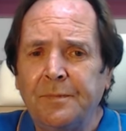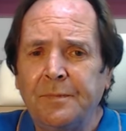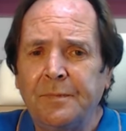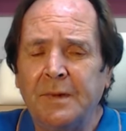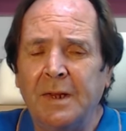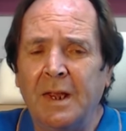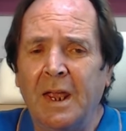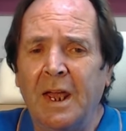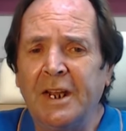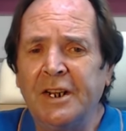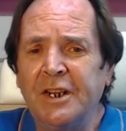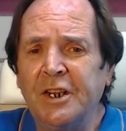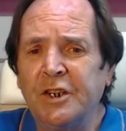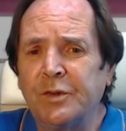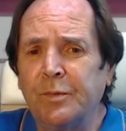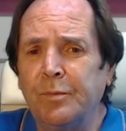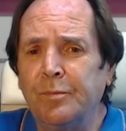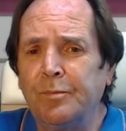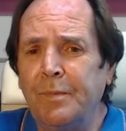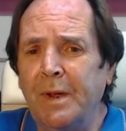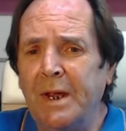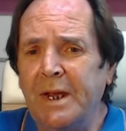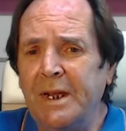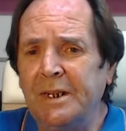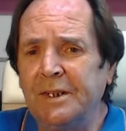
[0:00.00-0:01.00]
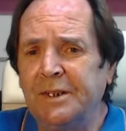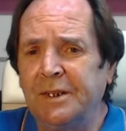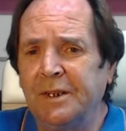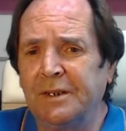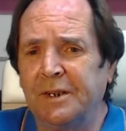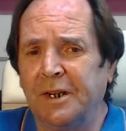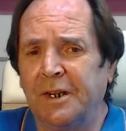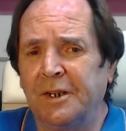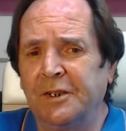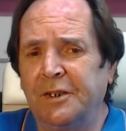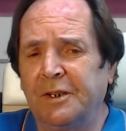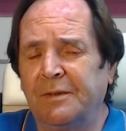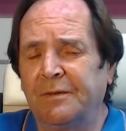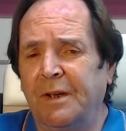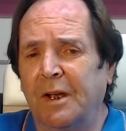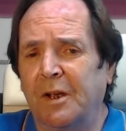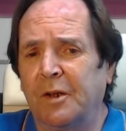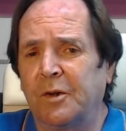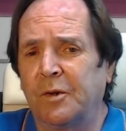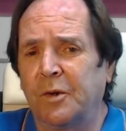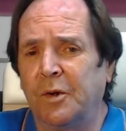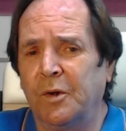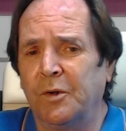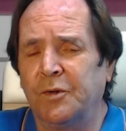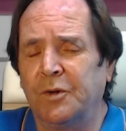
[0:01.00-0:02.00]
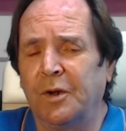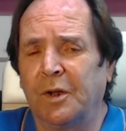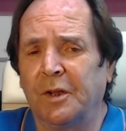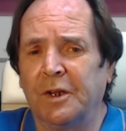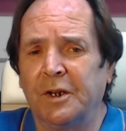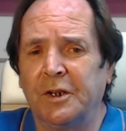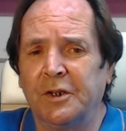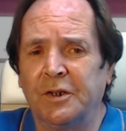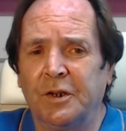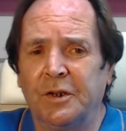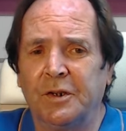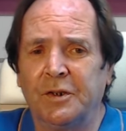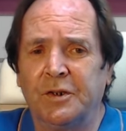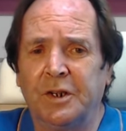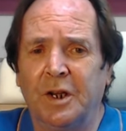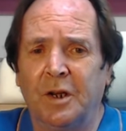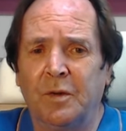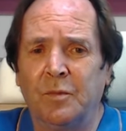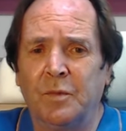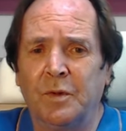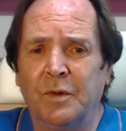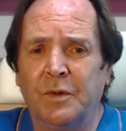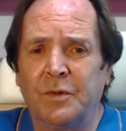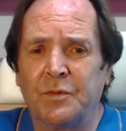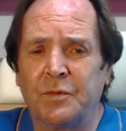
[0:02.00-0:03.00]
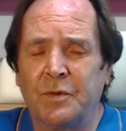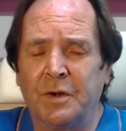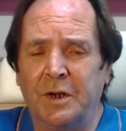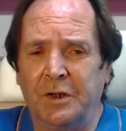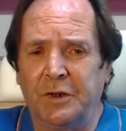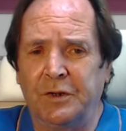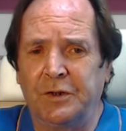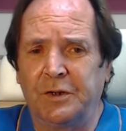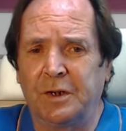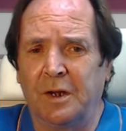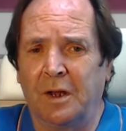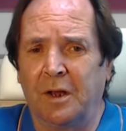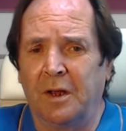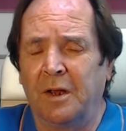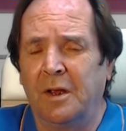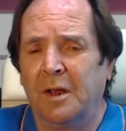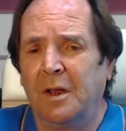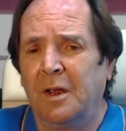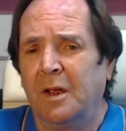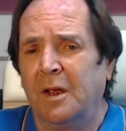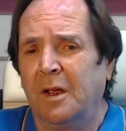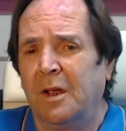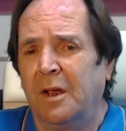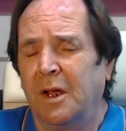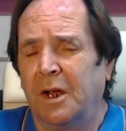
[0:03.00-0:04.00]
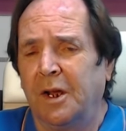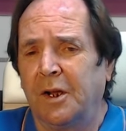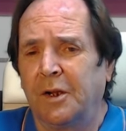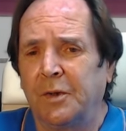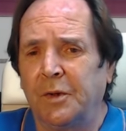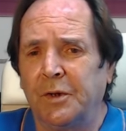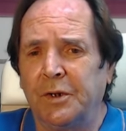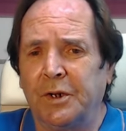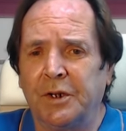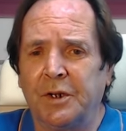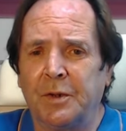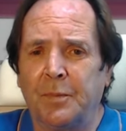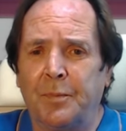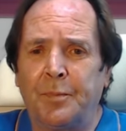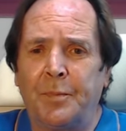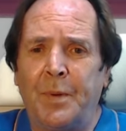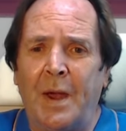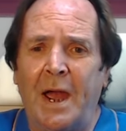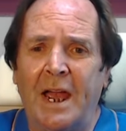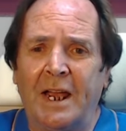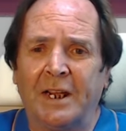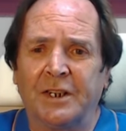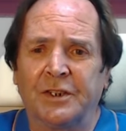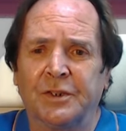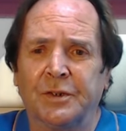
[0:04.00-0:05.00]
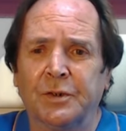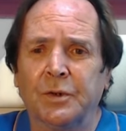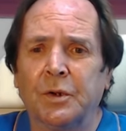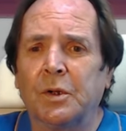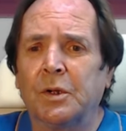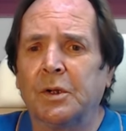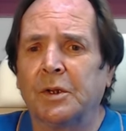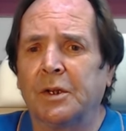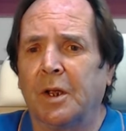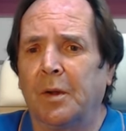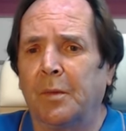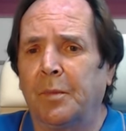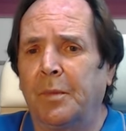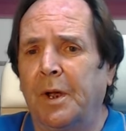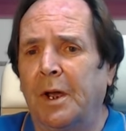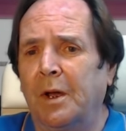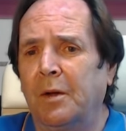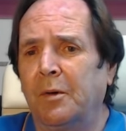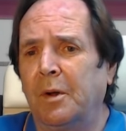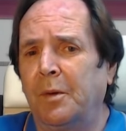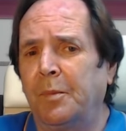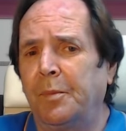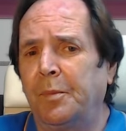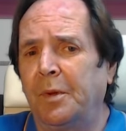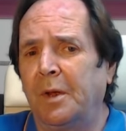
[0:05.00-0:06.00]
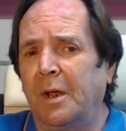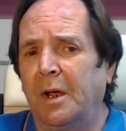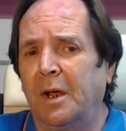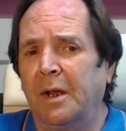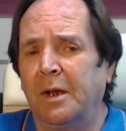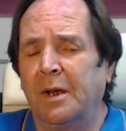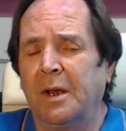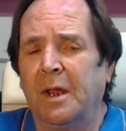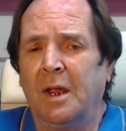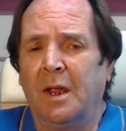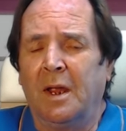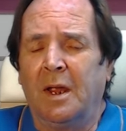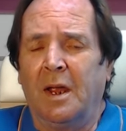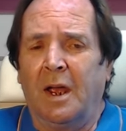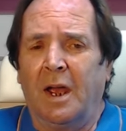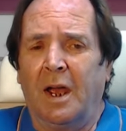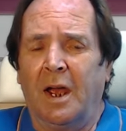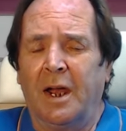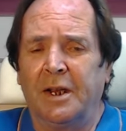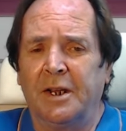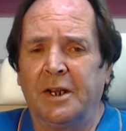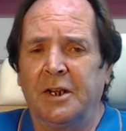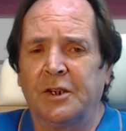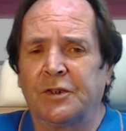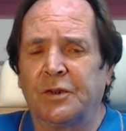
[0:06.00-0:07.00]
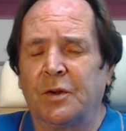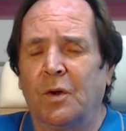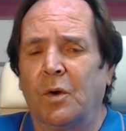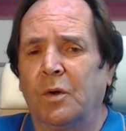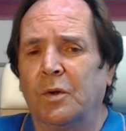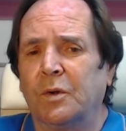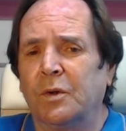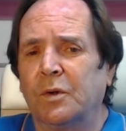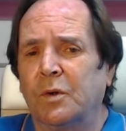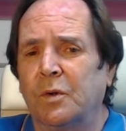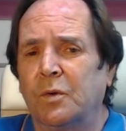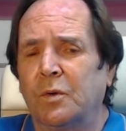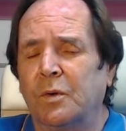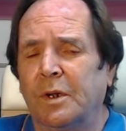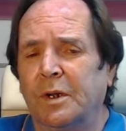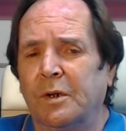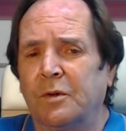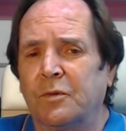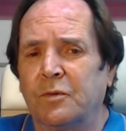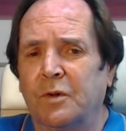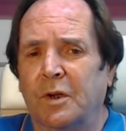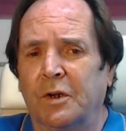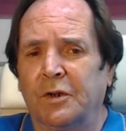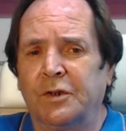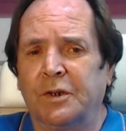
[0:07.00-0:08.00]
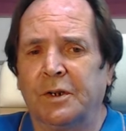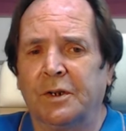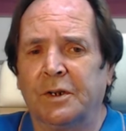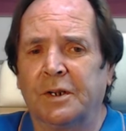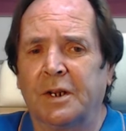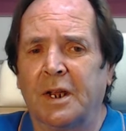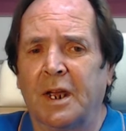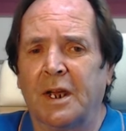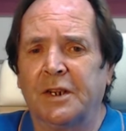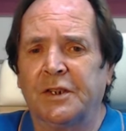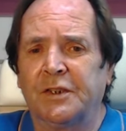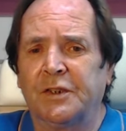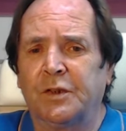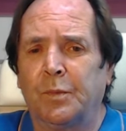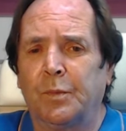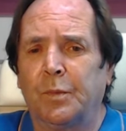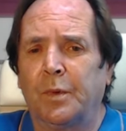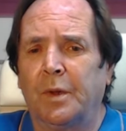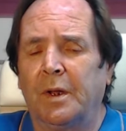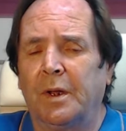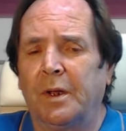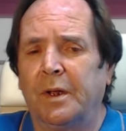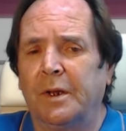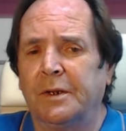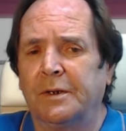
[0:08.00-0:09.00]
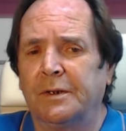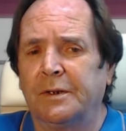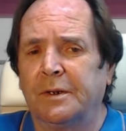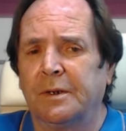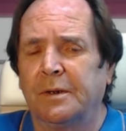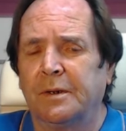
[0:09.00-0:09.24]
and its maintenance of a good relationship with Russia, including the PAC's nuclear power plant and its ongoing Russian gas supplies.